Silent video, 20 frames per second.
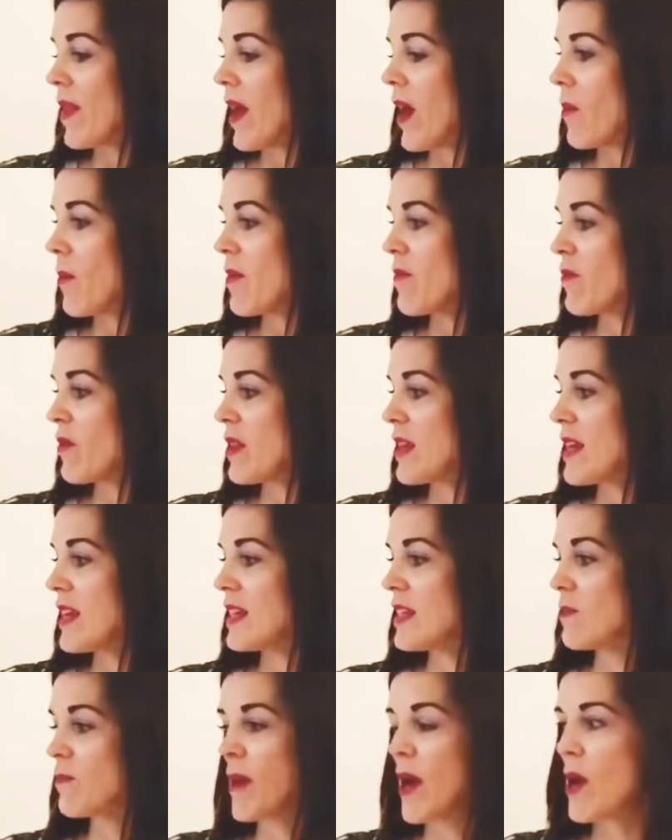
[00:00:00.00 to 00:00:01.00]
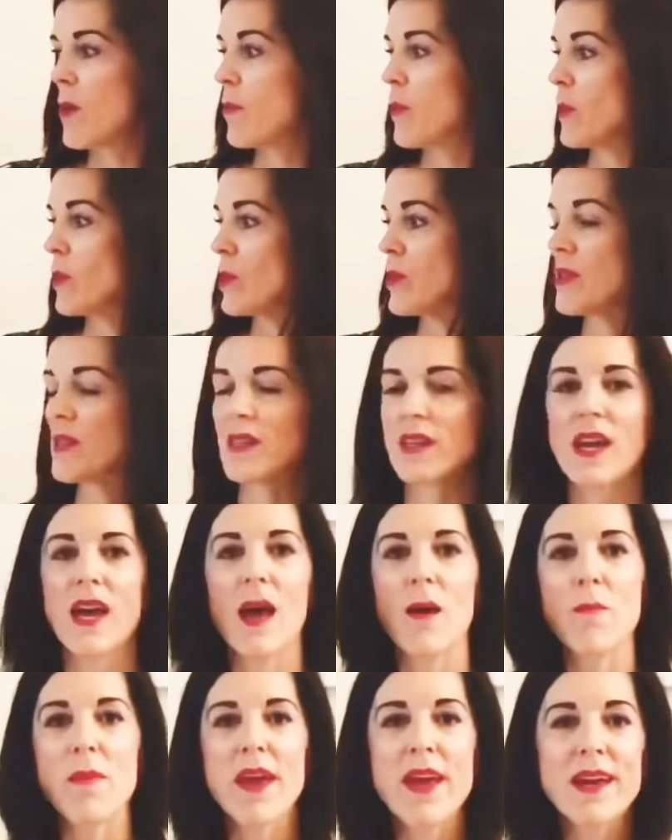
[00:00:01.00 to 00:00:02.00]
I went for these. Purples
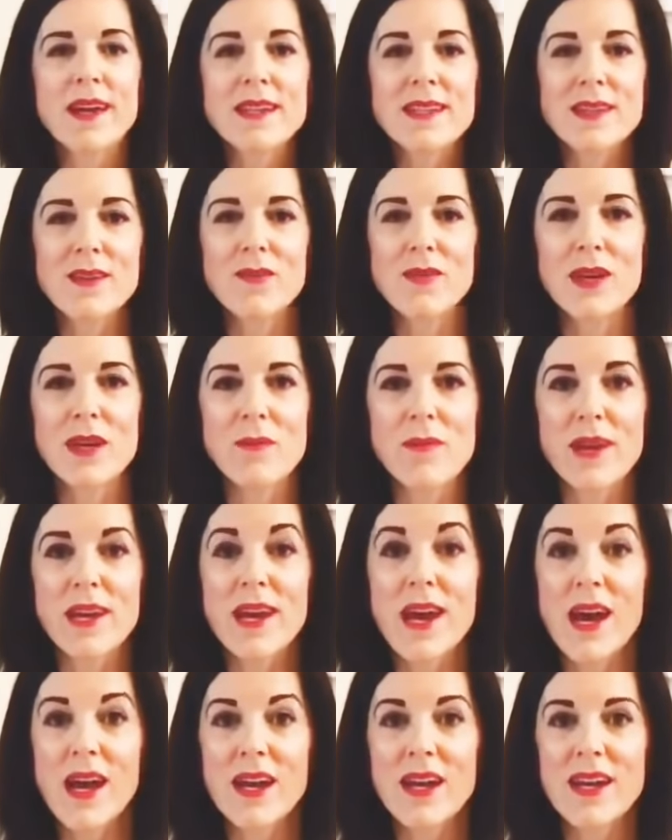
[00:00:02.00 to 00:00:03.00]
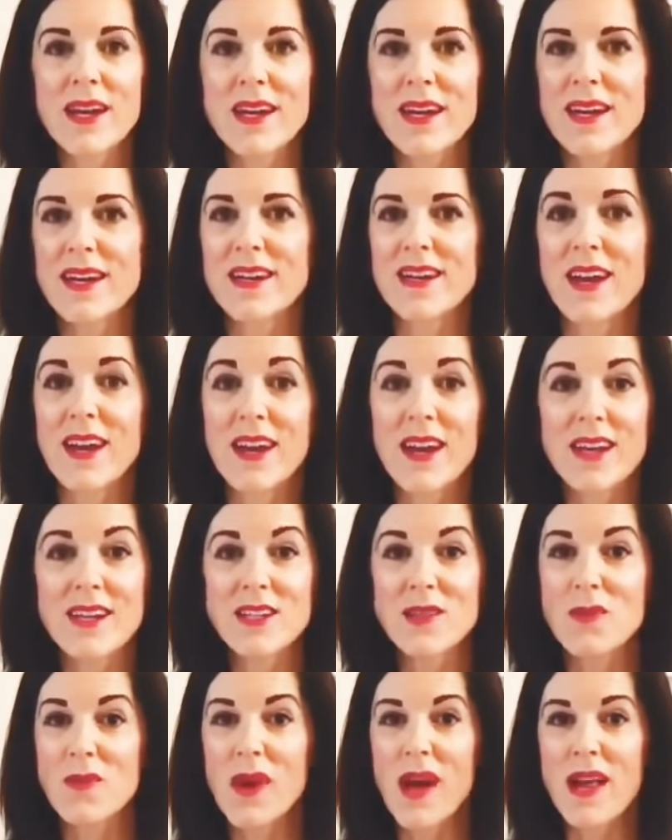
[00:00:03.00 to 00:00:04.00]
and pinks are really my colour. I like
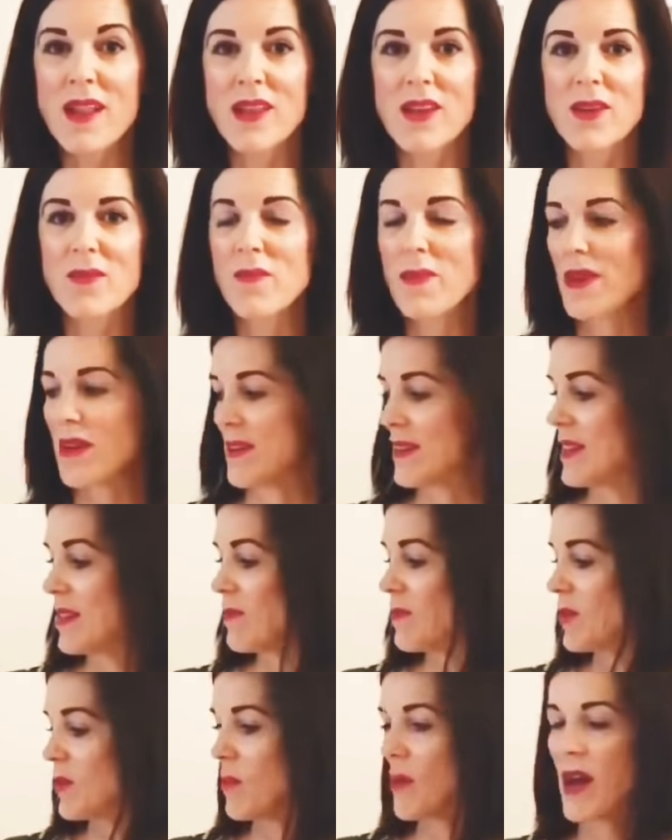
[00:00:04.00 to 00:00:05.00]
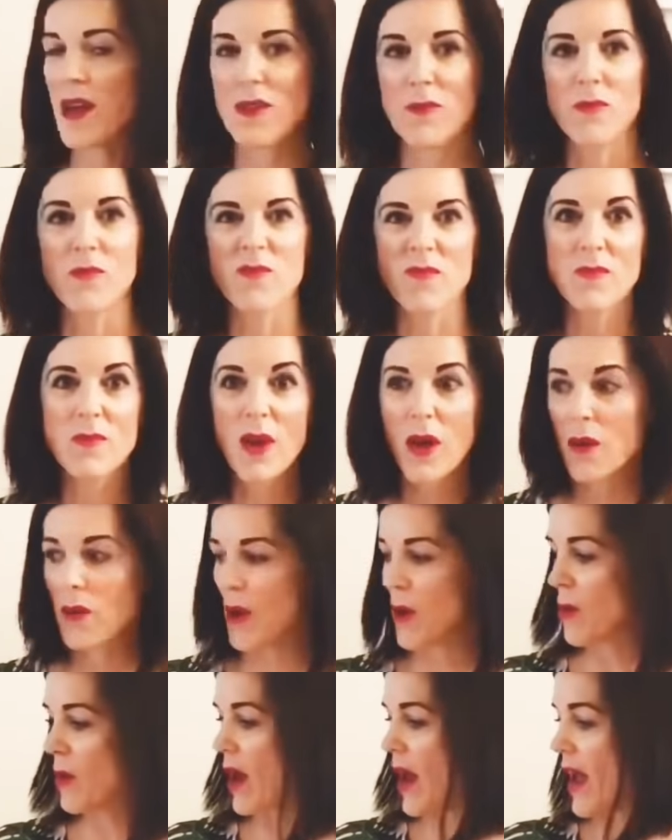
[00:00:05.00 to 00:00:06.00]
to wear them, and I seem to wear them
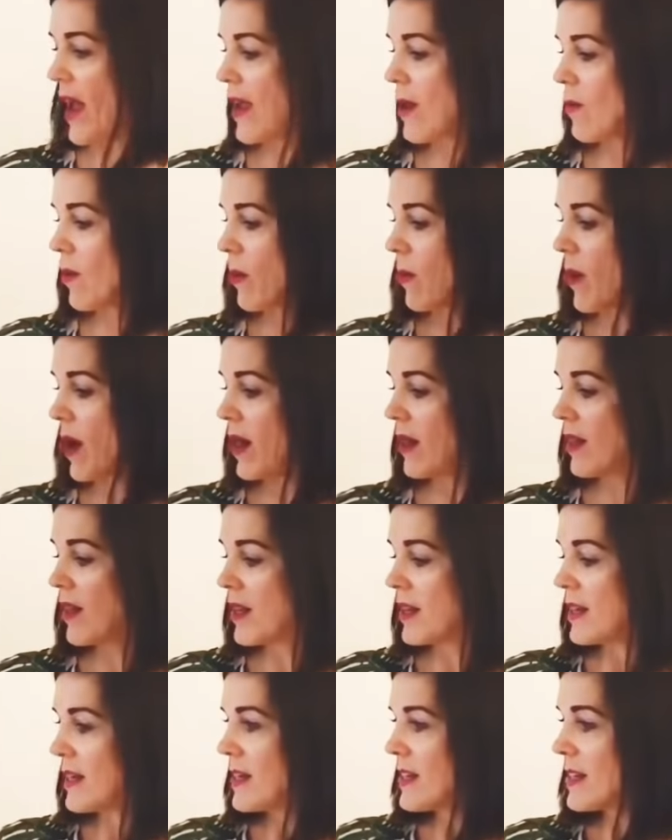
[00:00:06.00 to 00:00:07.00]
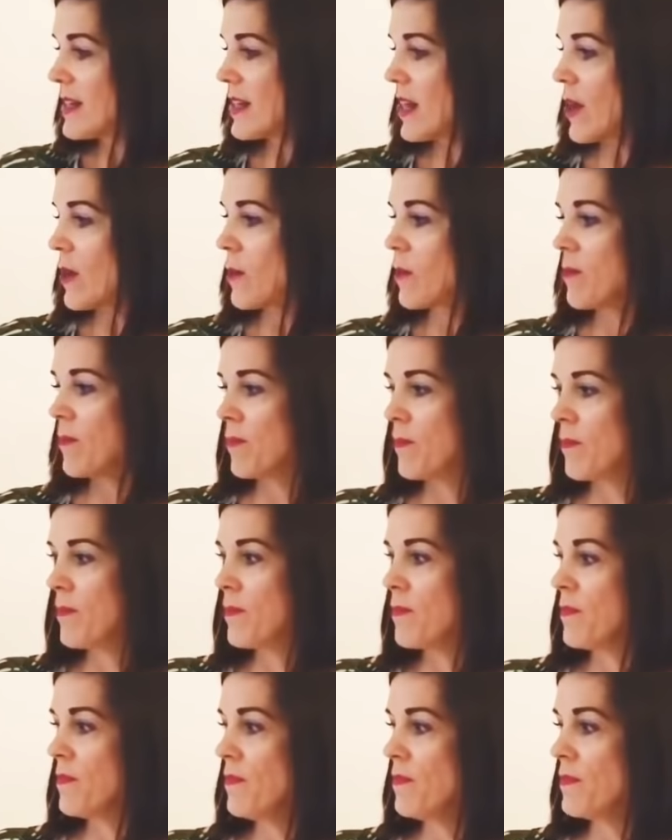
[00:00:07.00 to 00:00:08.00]
okay, quite well. So
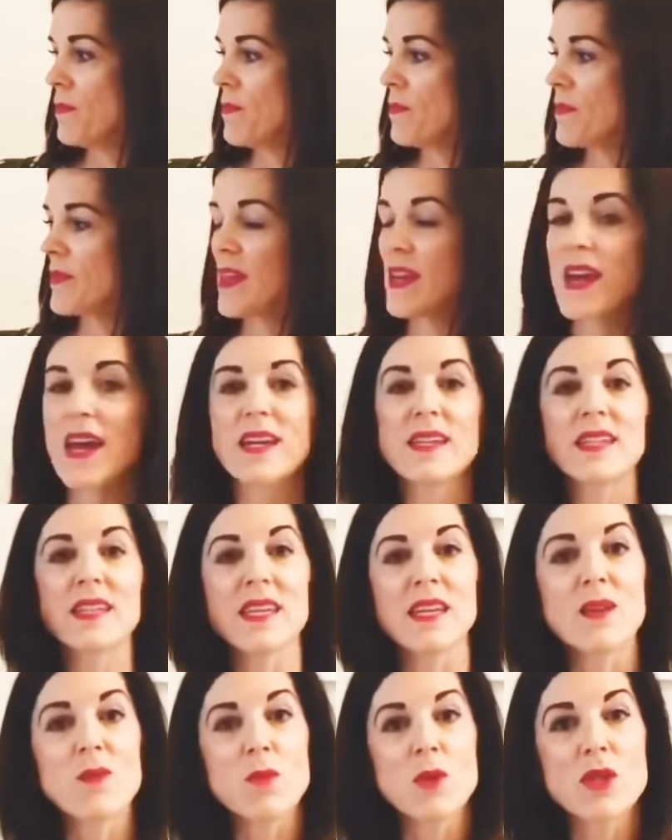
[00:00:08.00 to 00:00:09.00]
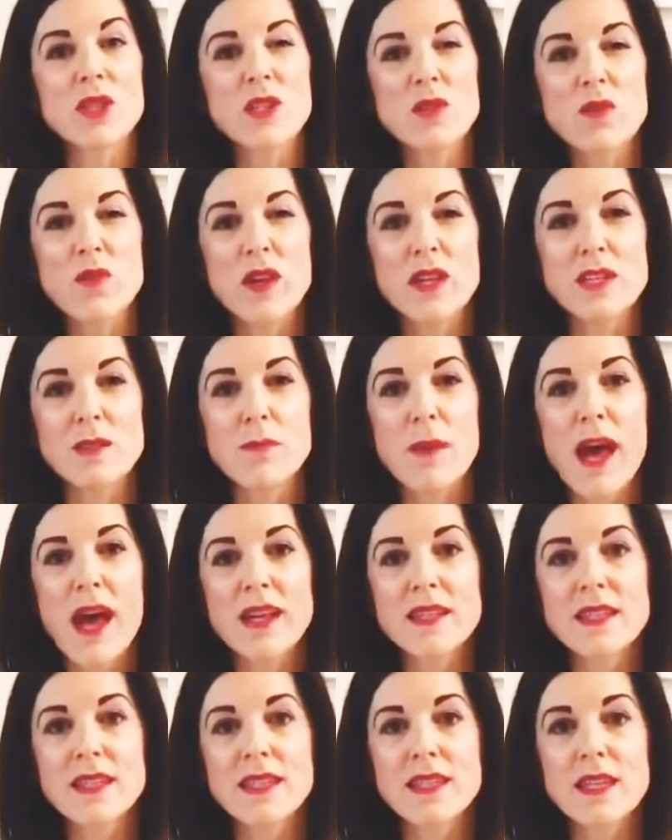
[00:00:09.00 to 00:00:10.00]
the next thing was to find a
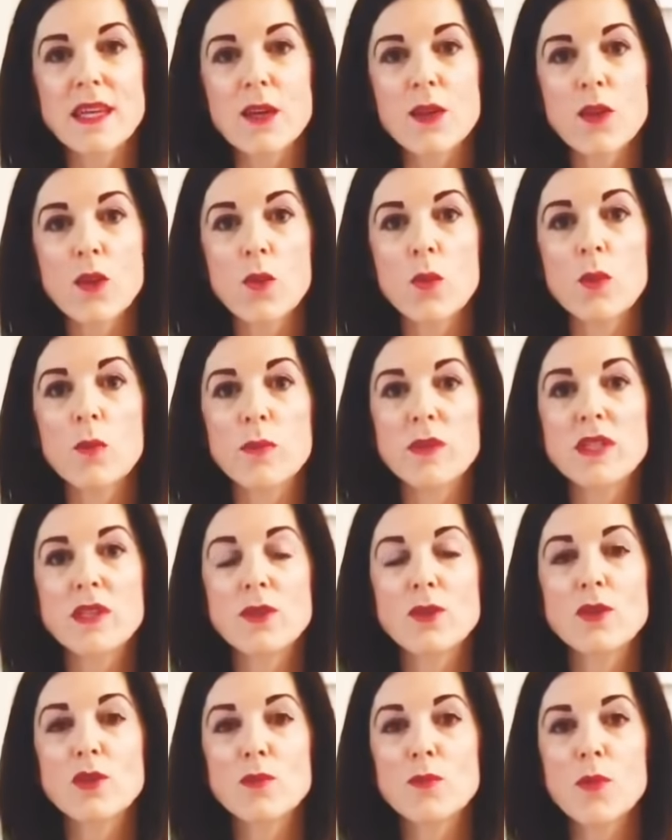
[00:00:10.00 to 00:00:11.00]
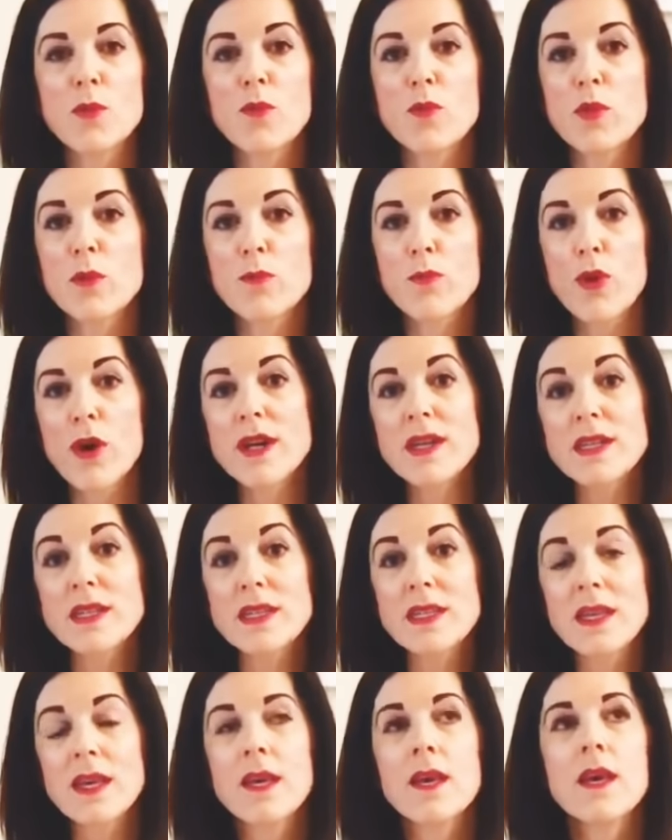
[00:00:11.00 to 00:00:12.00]
pattern that I thought would be suitable for the print,